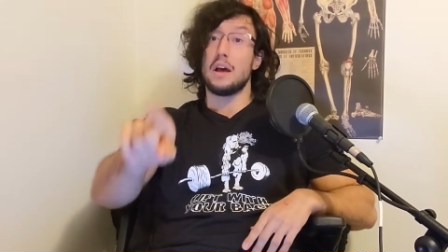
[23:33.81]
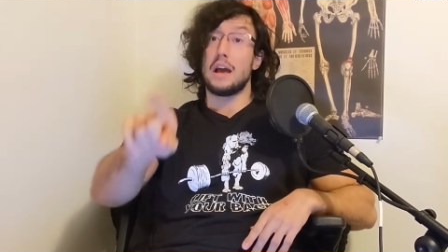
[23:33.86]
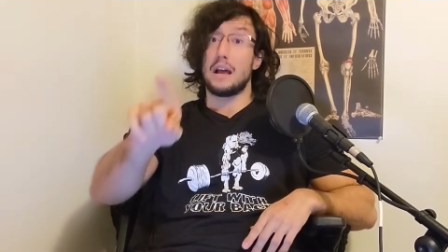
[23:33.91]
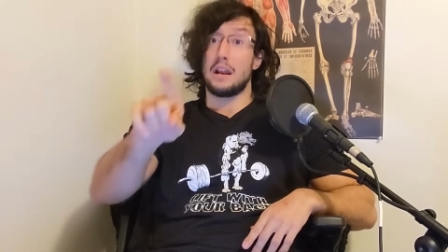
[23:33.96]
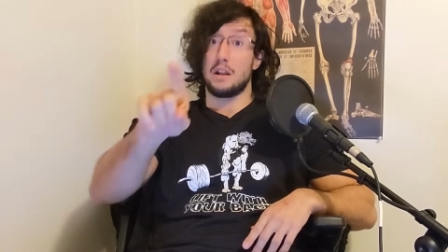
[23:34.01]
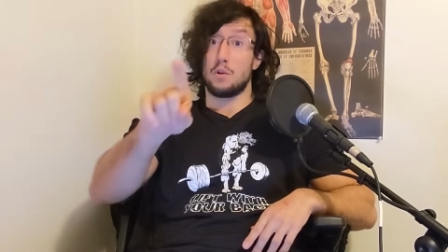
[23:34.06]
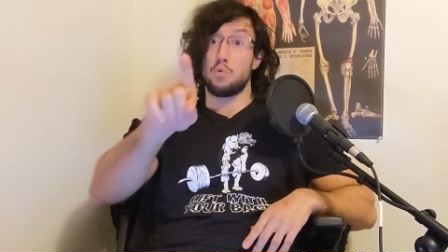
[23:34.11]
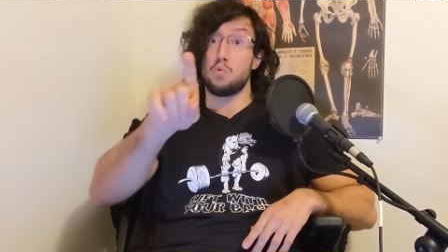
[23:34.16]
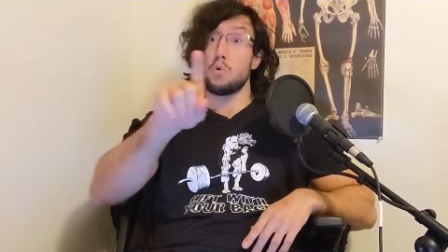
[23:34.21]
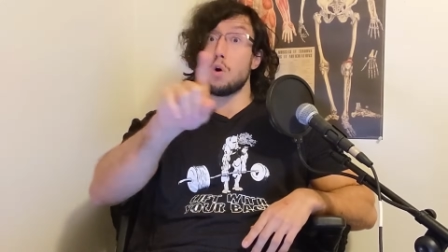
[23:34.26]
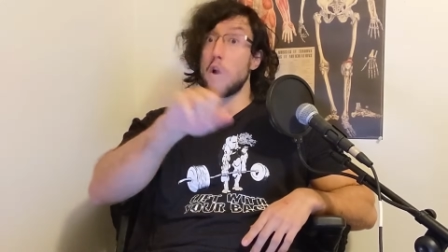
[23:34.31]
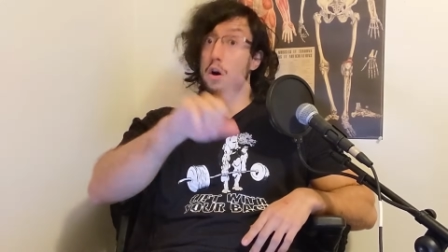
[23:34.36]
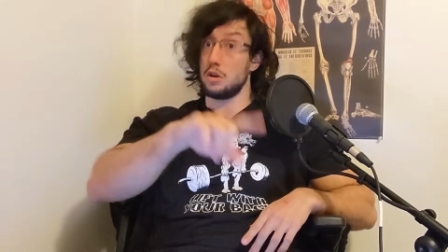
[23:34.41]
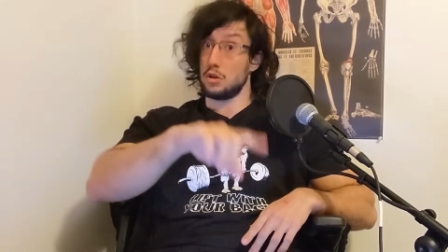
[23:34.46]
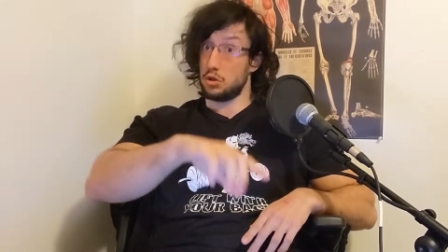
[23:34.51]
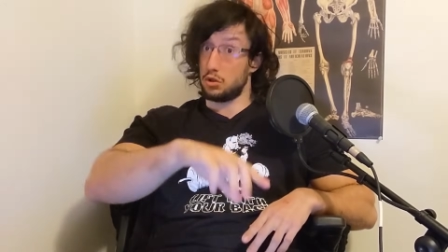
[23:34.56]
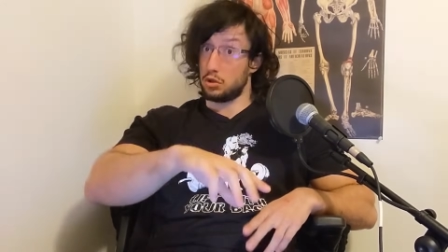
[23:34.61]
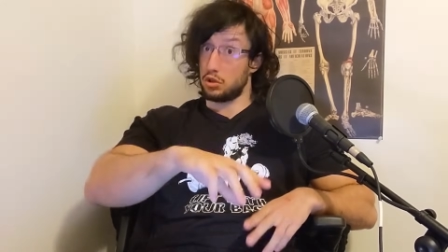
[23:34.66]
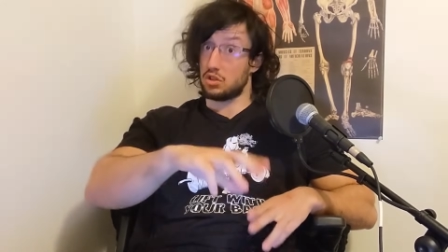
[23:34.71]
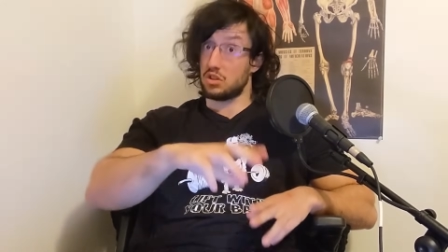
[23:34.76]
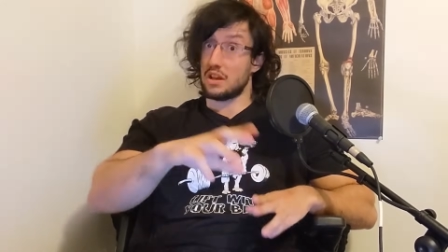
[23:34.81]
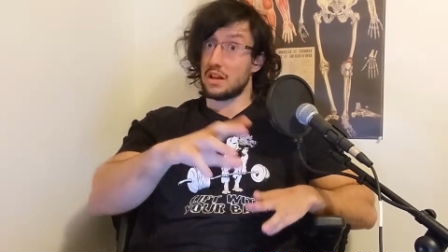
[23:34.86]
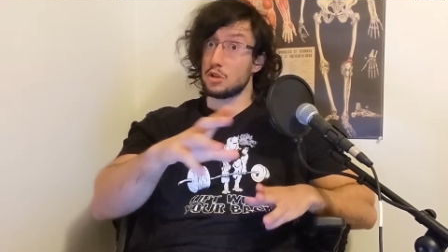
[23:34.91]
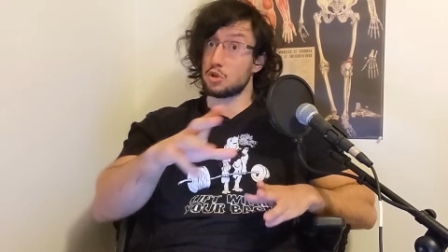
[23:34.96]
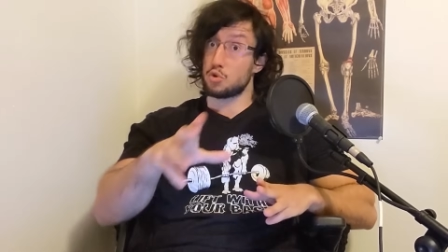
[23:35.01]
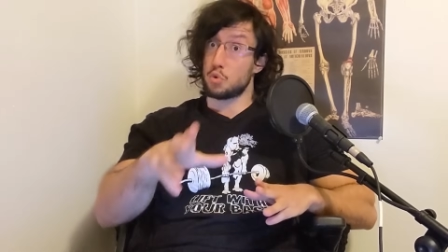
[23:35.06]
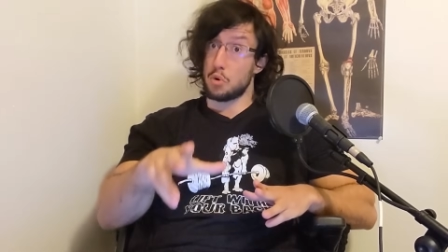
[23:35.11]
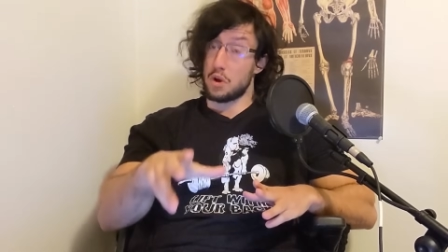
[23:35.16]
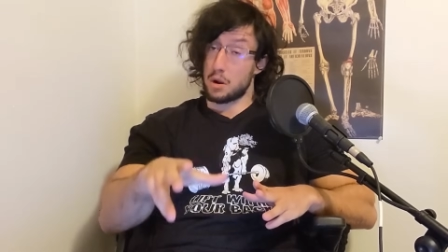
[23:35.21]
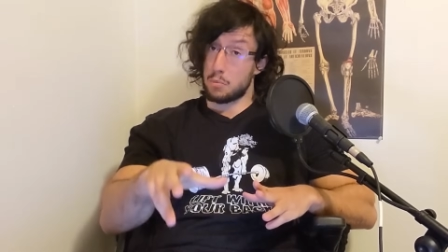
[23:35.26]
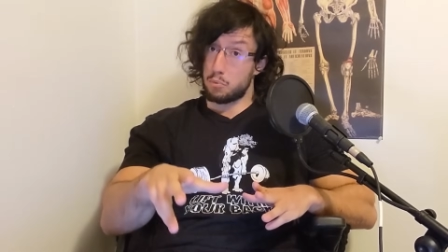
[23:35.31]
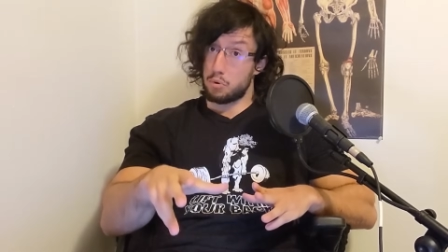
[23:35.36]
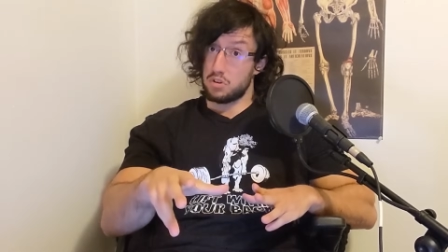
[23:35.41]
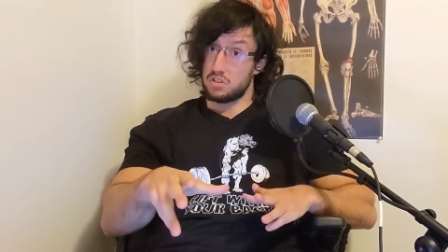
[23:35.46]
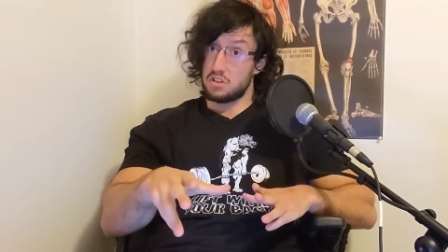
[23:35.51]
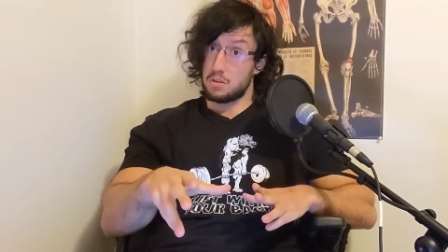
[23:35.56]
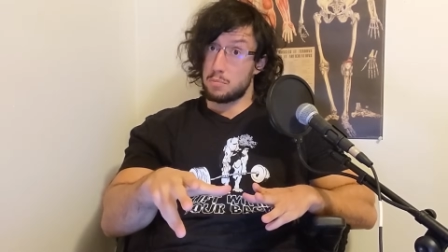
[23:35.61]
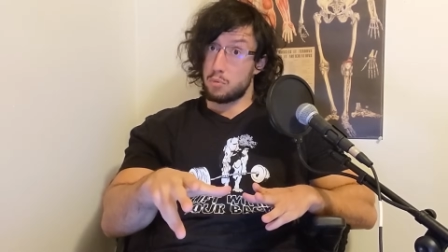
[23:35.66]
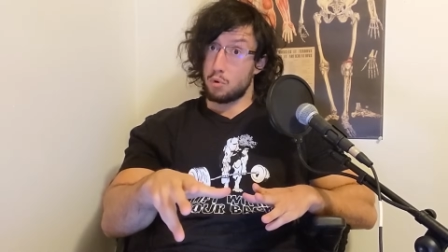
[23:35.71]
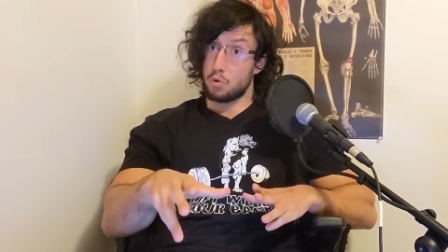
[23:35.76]
and who understands training
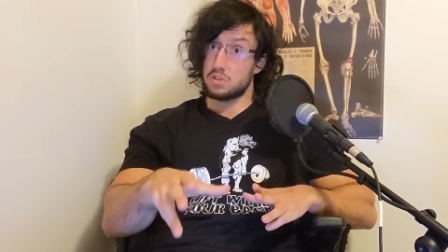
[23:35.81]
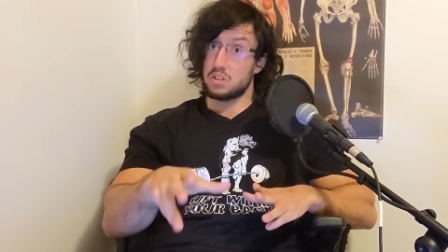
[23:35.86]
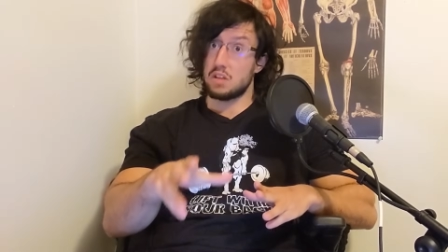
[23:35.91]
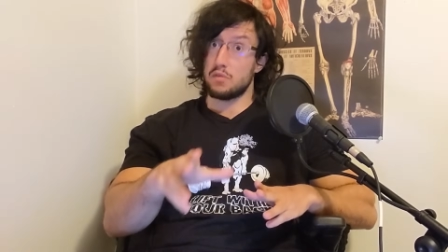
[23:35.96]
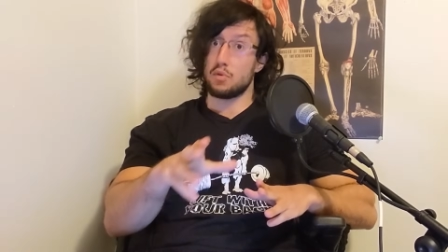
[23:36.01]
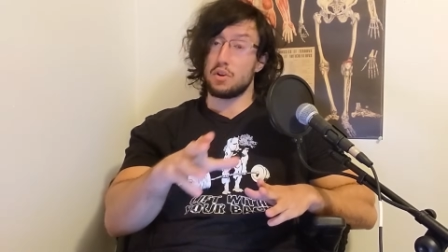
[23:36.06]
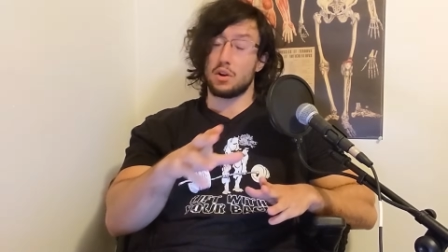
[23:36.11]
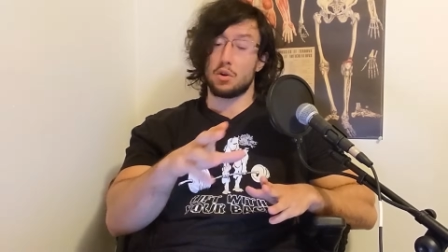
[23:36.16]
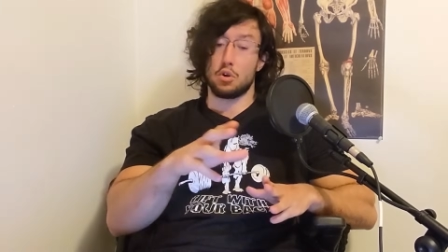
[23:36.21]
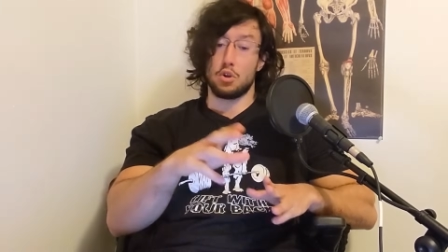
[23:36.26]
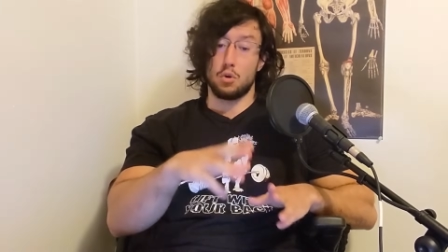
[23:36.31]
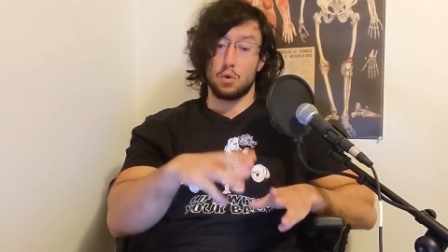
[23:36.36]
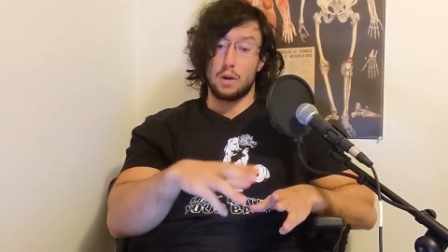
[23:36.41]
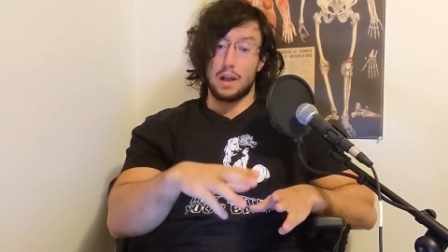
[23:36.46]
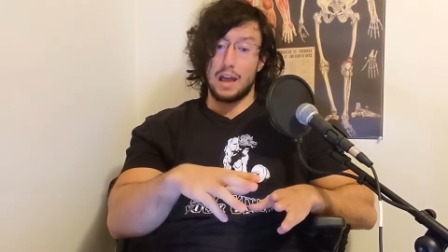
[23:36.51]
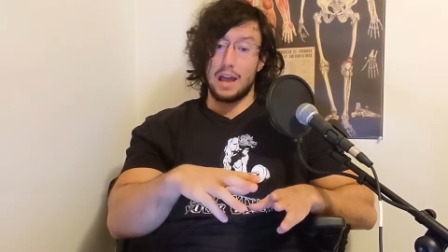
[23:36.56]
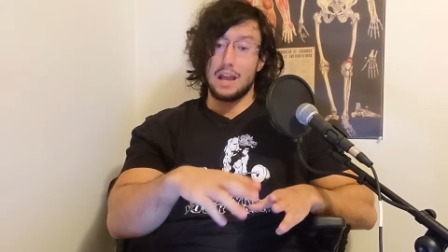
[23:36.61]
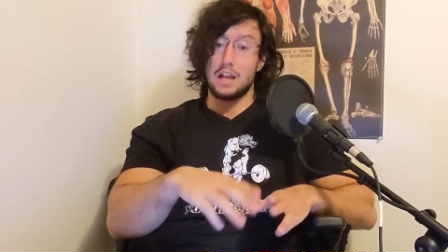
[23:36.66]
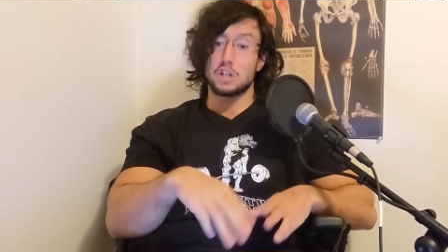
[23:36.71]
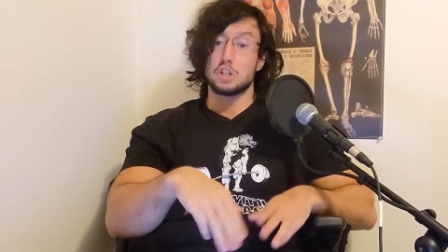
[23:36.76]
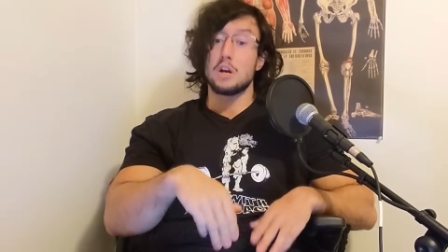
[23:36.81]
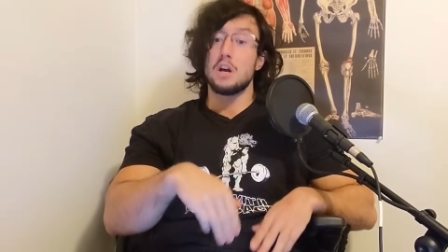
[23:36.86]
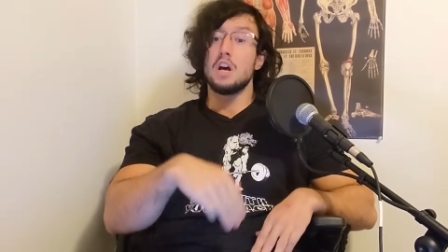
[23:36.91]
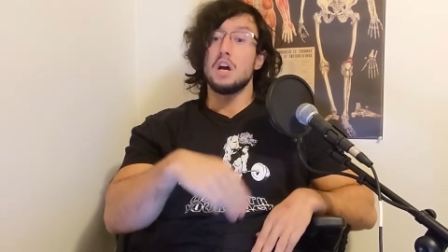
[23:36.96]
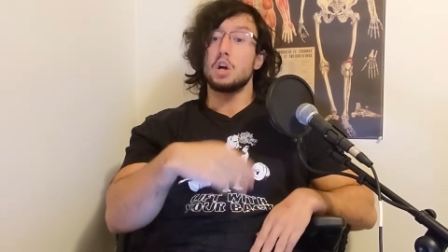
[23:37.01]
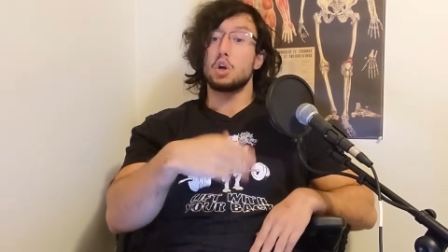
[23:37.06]
principles even at a young age